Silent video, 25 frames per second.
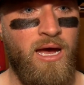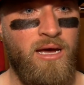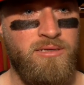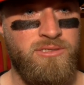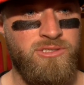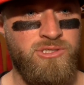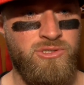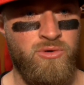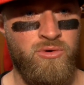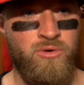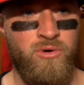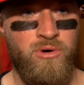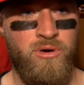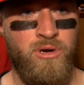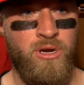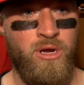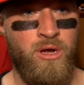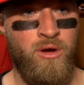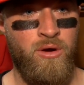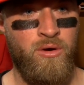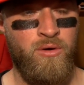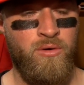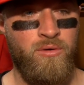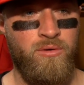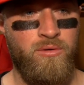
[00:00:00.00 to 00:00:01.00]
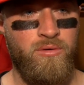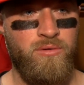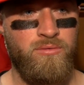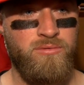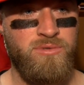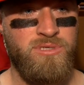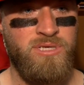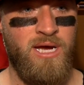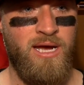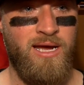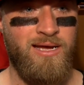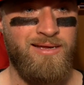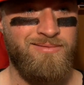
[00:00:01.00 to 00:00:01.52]
Sore, no.
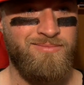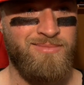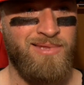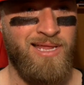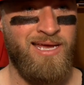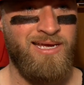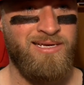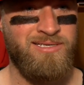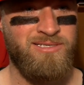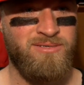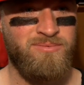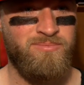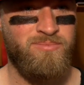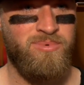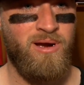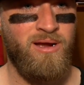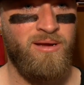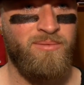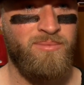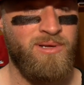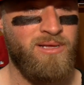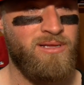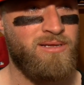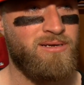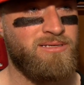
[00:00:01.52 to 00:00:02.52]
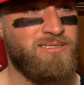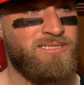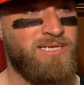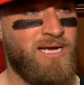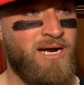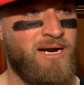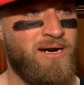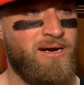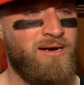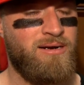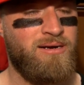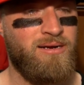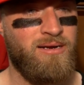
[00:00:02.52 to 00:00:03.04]
Legs would probably be a little
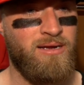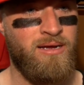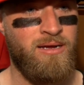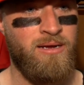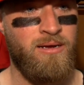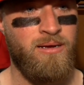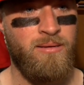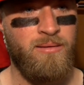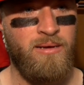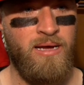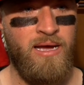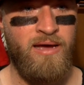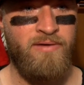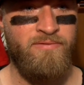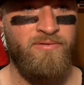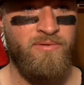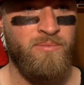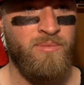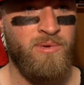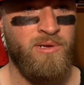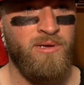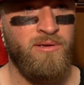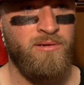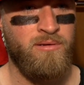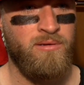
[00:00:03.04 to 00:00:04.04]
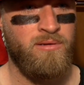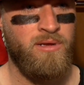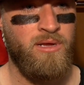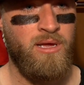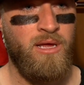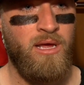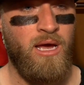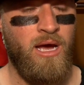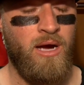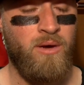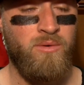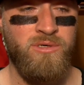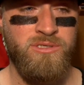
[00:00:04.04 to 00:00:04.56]
tired. I
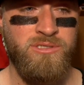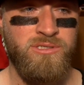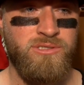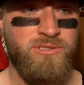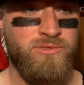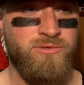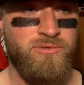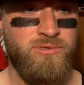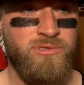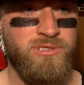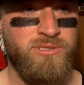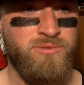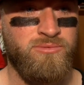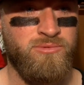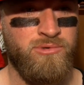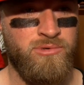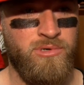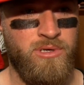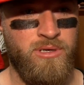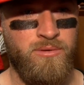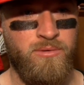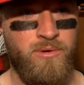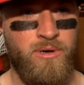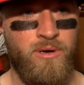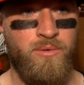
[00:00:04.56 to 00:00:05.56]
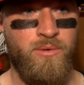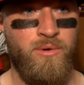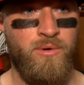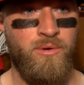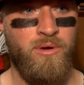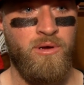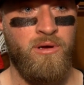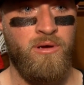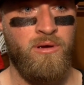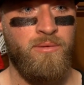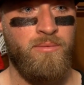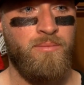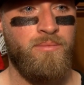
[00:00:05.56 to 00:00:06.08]
wasn't sore this morning when I
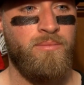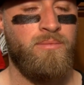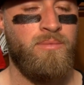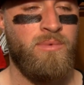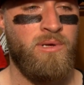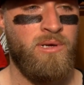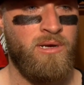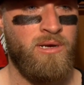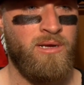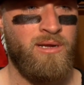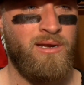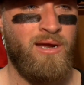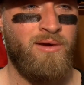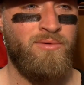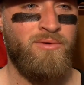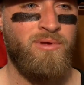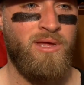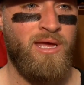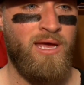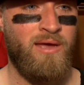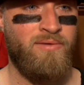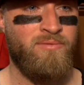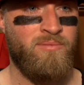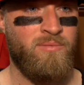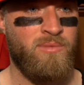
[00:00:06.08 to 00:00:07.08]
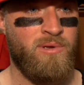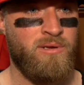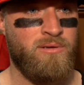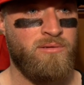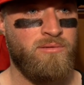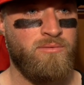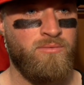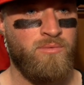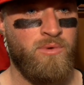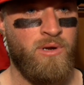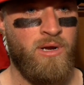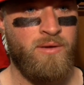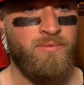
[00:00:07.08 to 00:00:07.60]
woke up, and I really haven't
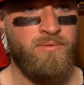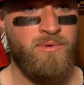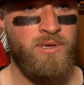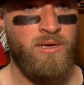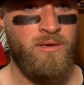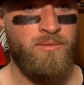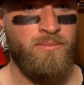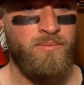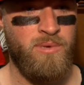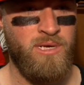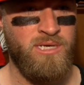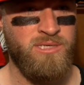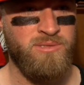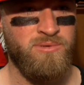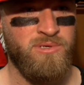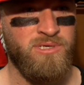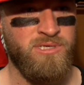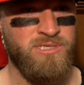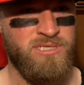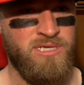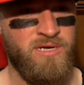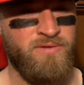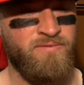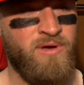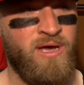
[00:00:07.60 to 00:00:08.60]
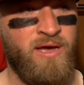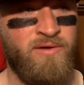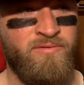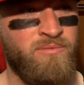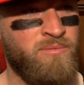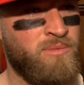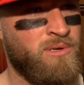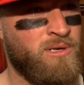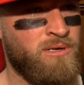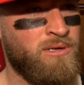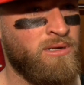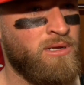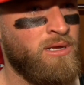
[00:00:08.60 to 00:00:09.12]
been when I've done baseball stuff. I
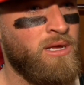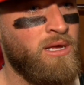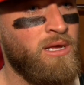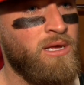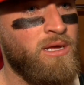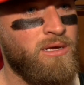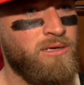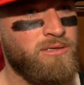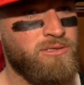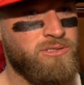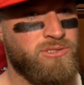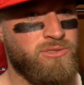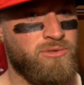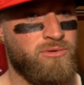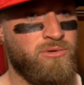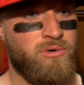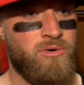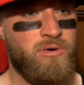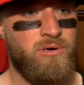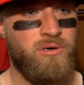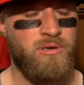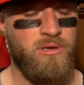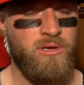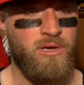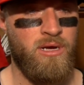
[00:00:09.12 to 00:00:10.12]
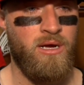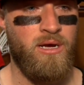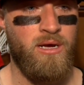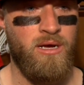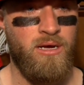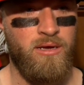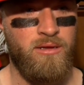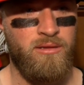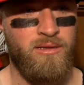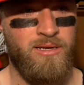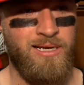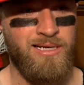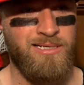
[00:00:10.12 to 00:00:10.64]
haven't been sore
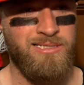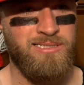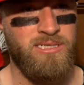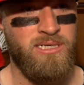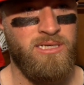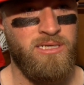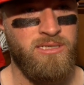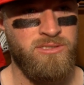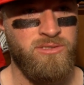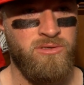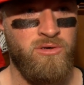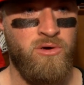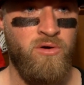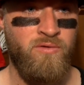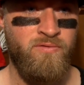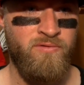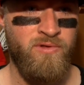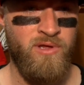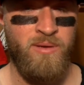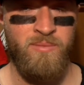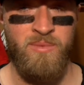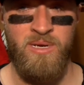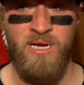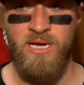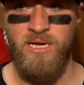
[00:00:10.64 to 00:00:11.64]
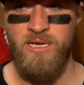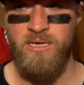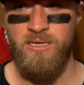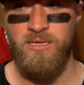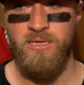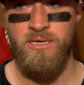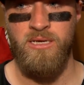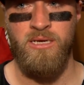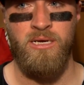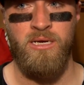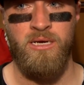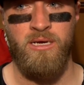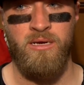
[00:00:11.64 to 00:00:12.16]
the next day, so hopefully I'm not.
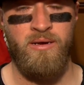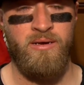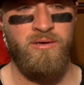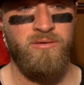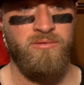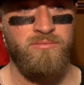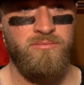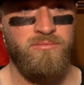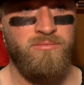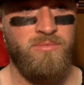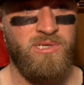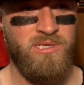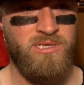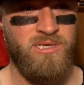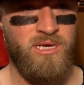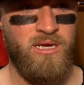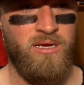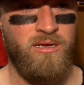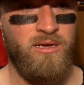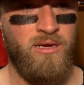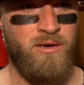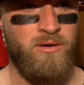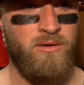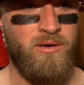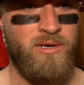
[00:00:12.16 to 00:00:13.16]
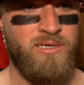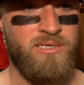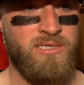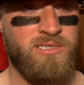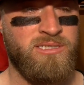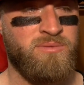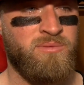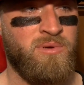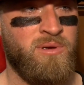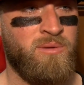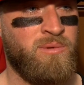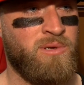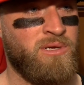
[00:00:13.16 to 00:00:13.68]
I don't
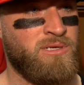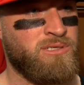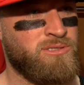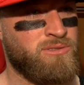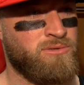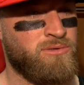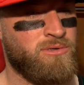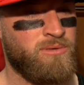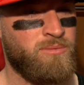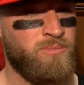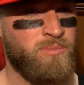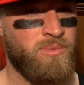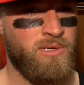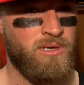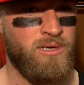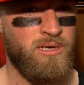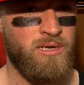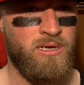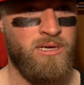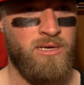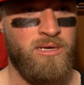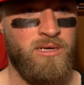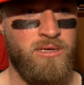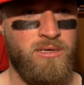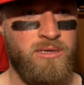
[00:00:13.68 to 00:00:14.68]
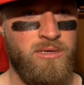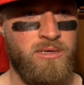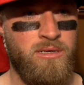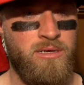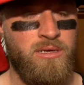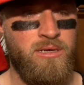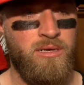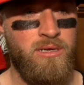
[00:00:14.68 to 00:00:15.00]
anticipate being sore, but